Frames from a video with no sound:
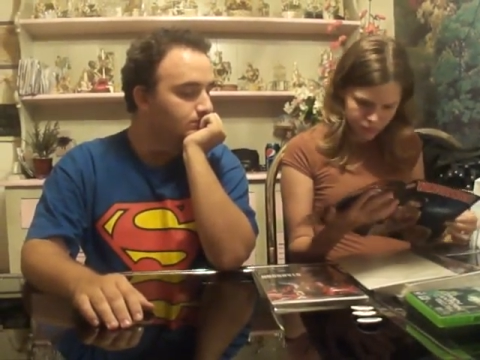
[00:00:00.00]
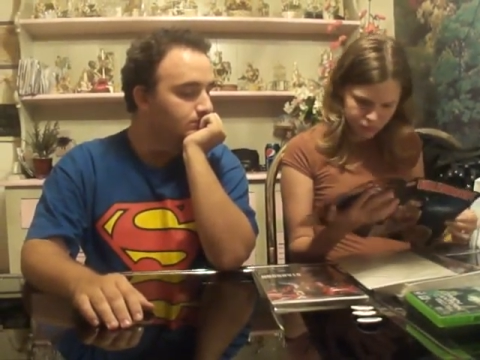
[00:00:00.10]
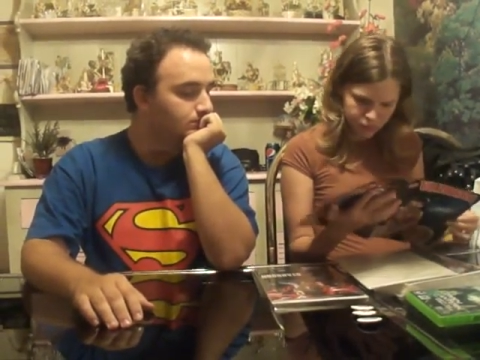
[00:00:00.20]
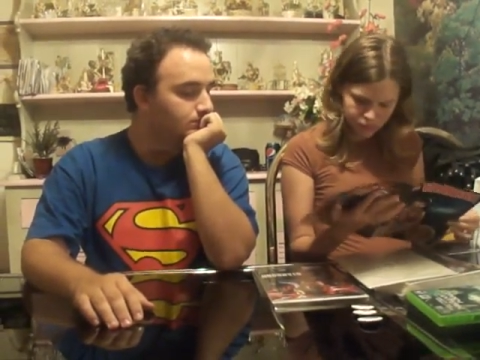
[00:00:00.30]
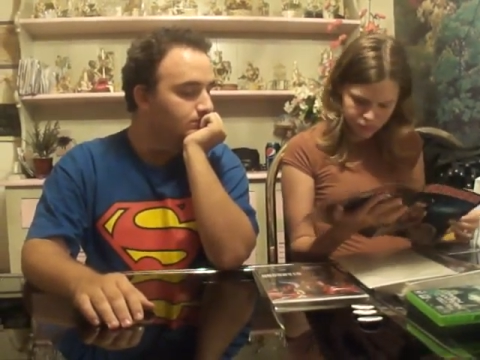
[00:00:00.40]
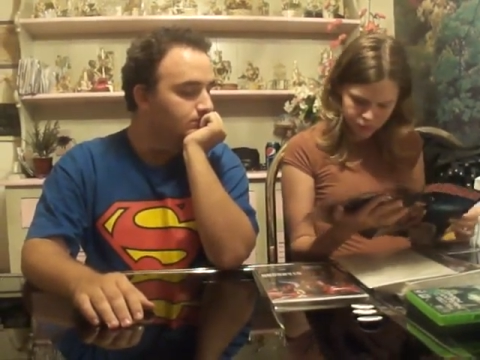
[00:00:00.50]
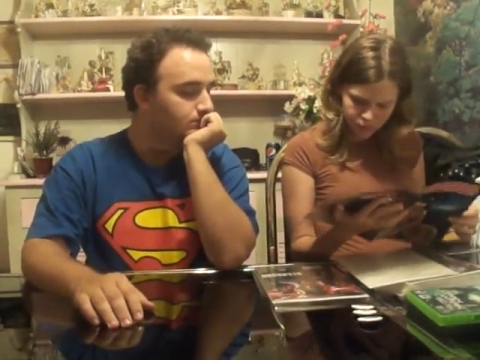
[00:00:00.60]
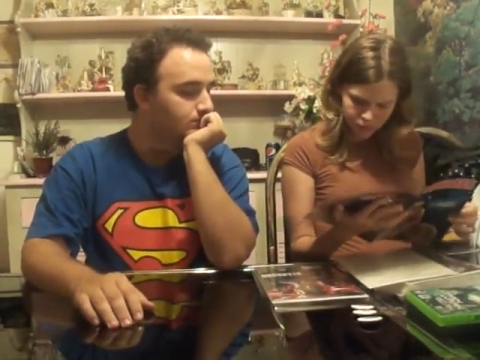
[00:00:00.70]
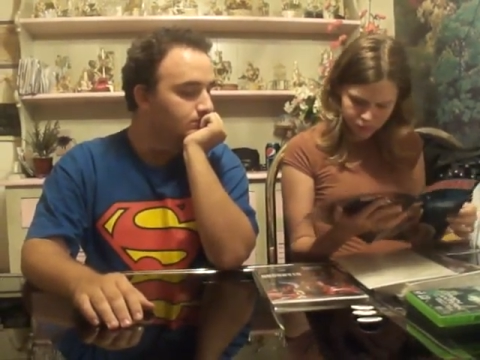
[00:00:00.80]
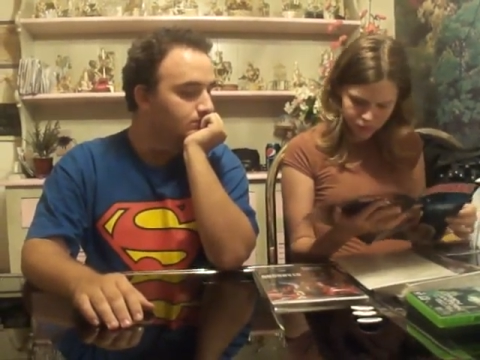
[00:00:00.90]

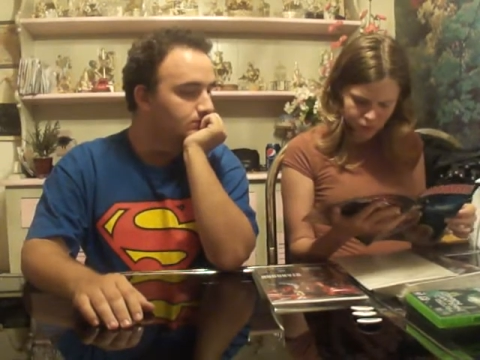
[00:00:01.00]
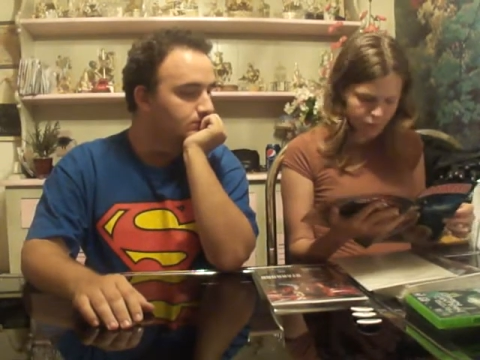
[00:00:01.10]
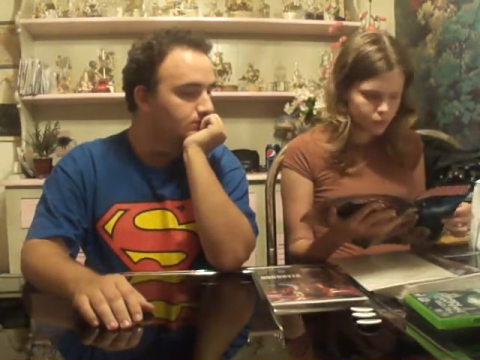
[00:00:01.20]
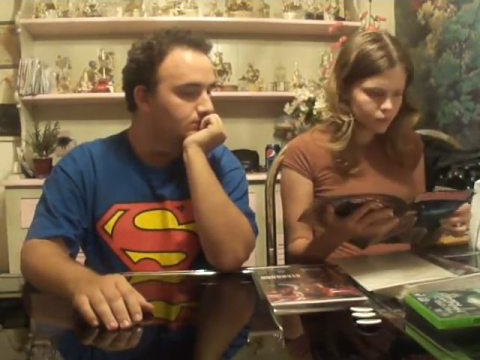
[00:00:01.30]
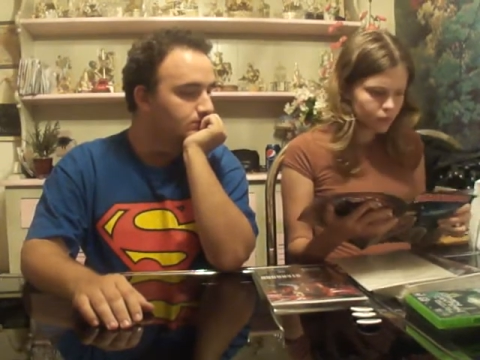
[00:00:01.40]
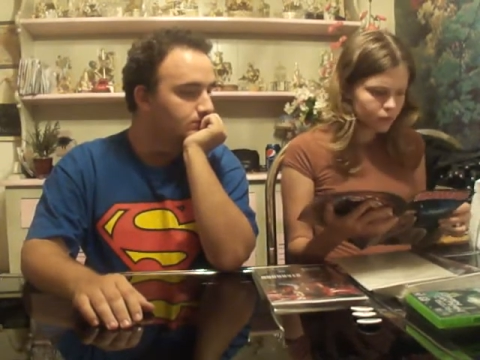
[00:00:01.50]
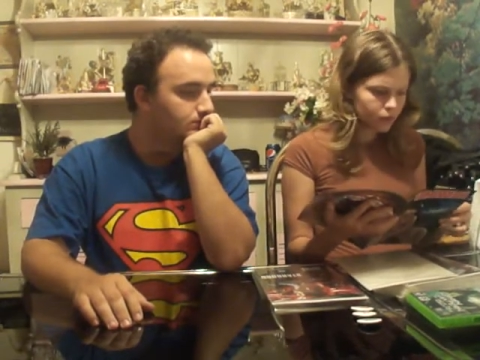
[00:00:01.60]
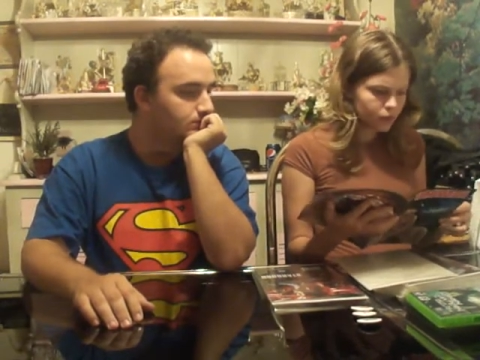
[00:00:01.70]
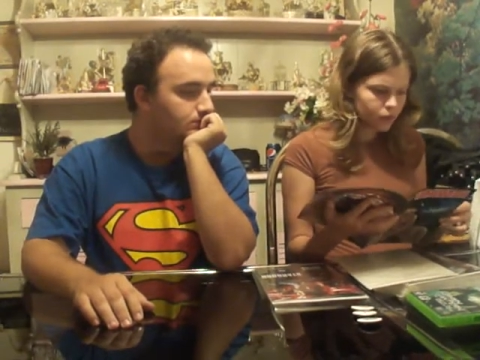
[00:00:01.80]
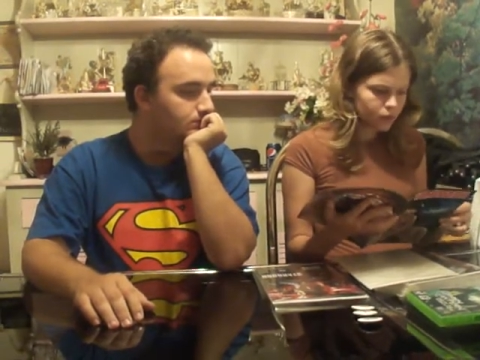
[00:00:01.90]

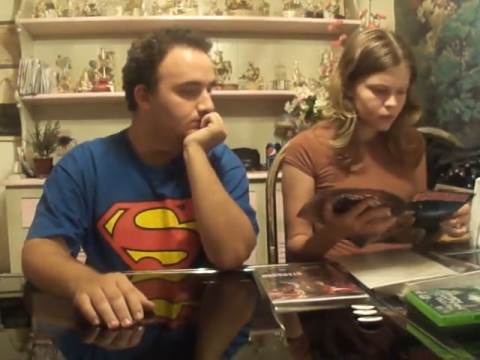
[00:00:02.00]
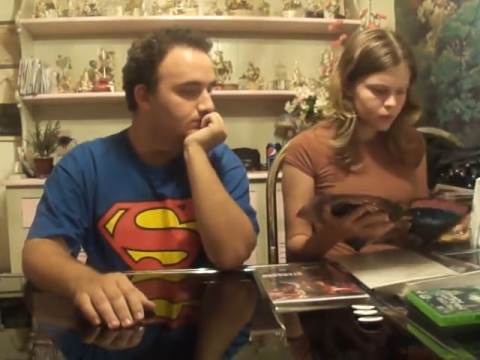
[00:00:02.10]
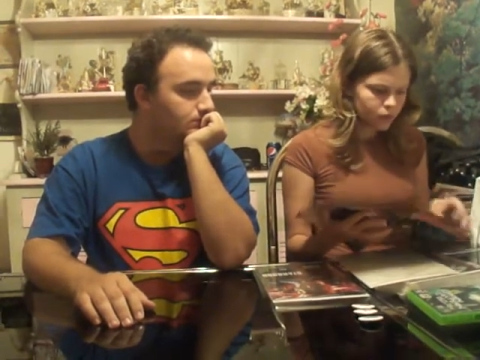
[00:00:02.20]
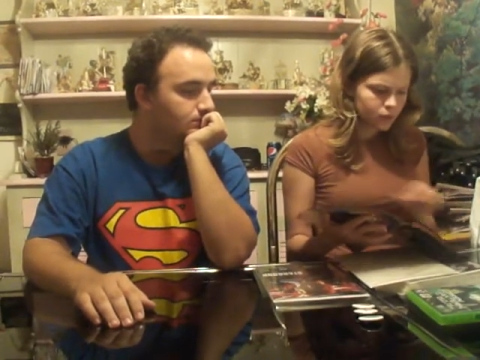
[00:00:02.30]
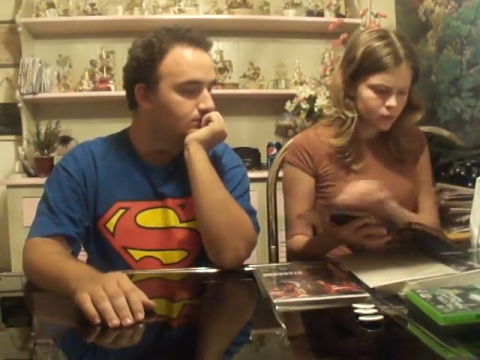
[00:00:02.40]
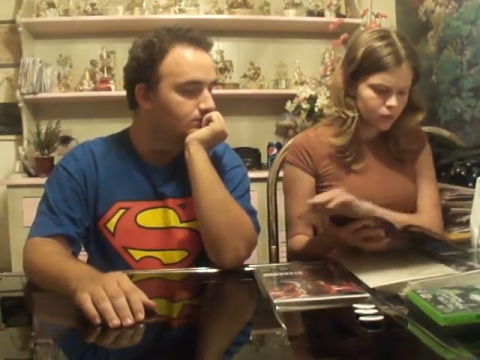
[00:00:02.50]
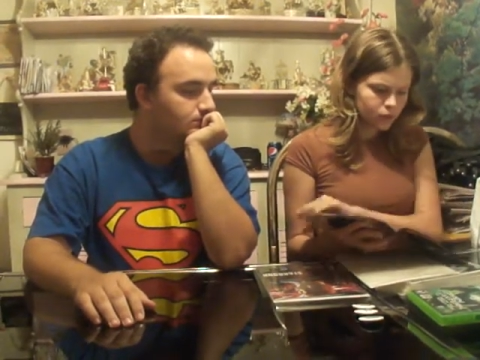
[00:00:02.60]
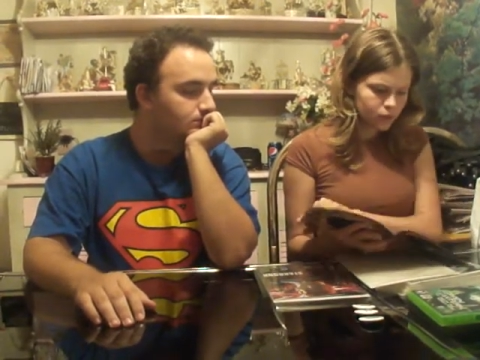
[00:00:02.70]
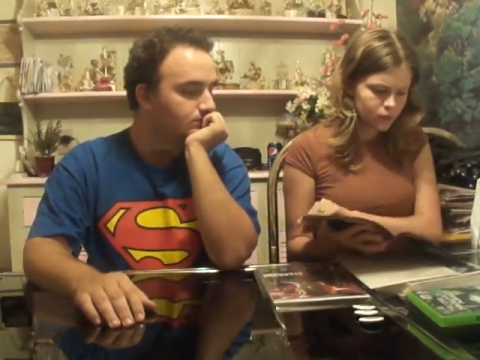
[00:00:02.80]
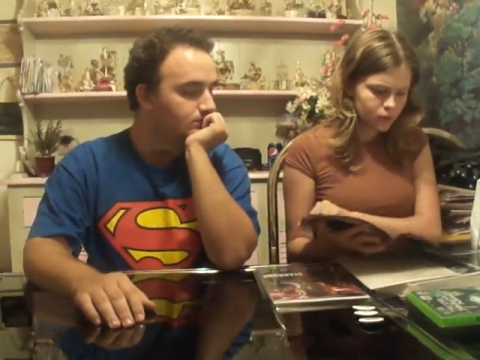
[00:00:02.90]

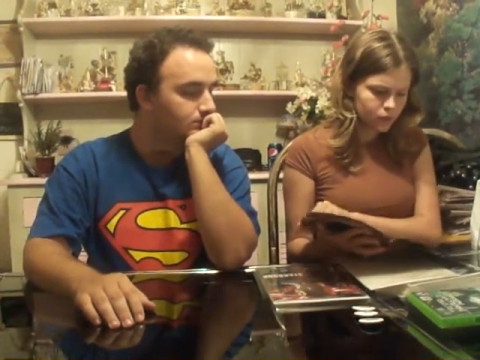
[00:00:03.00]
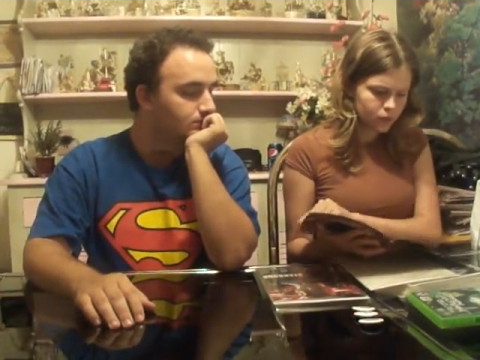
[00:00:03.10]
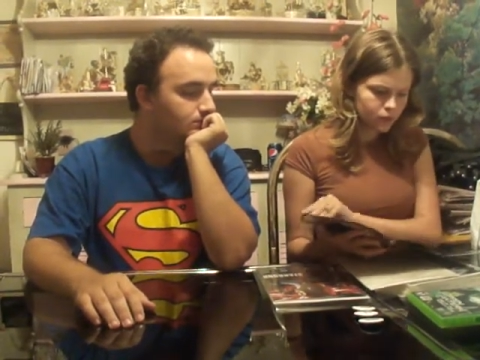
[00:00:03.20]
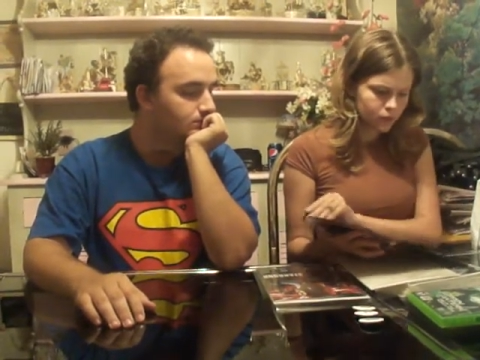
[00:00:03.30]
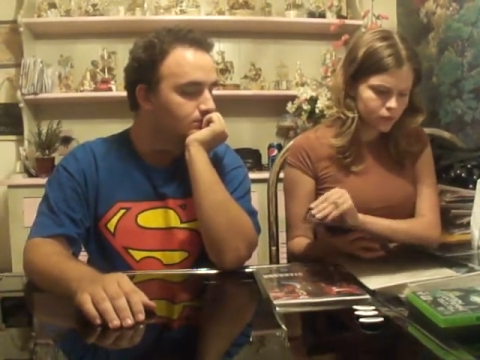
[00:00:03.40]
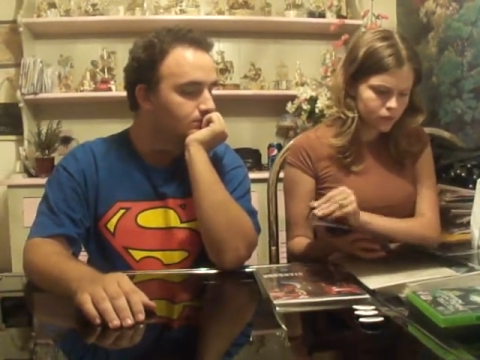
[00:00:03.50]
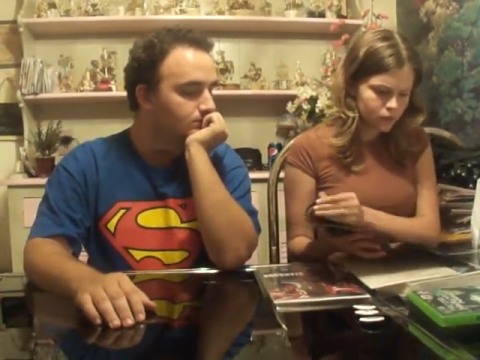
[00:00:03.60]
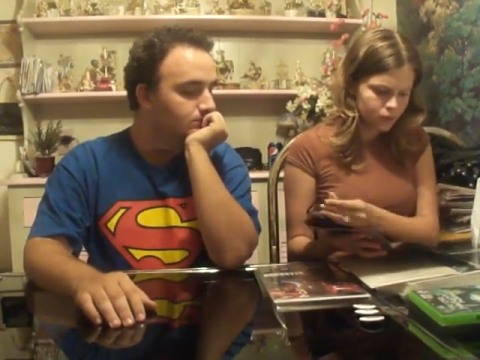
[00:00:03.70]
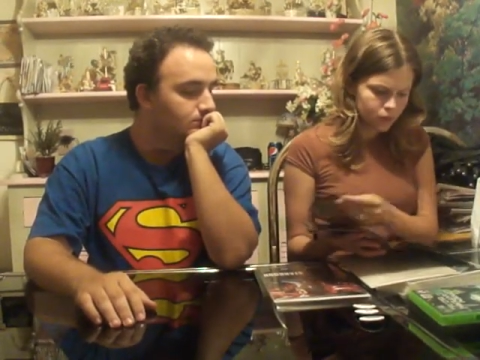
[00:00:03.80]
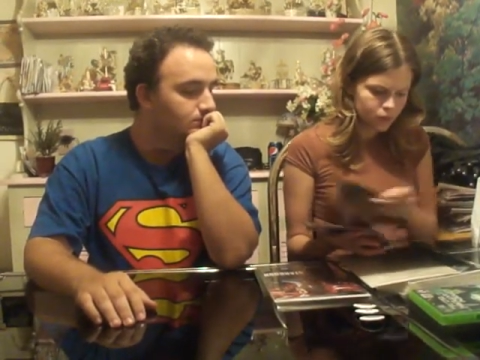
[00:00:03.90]

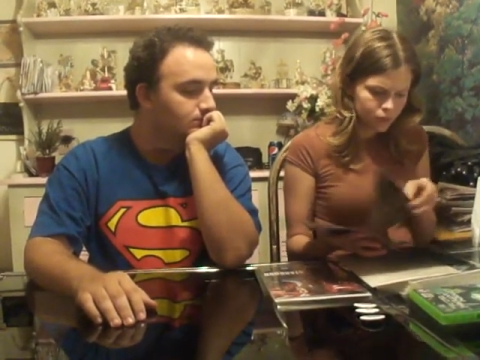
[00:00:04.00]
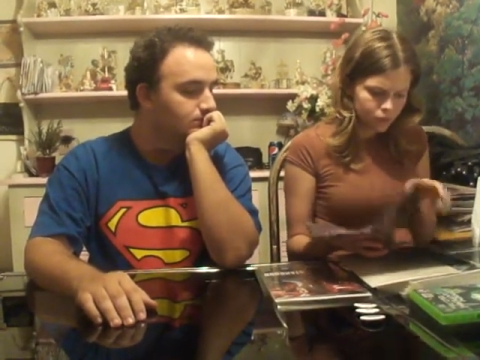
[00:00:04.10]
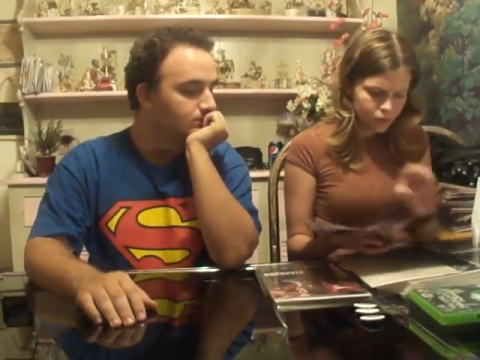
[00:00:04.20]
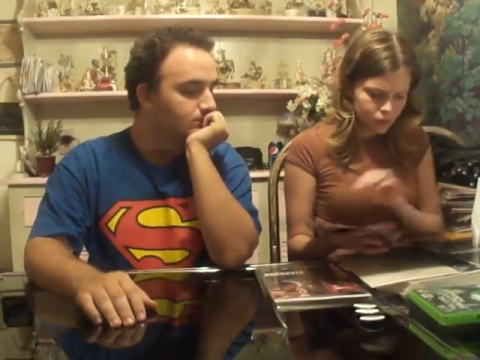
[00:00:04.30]
[no speech]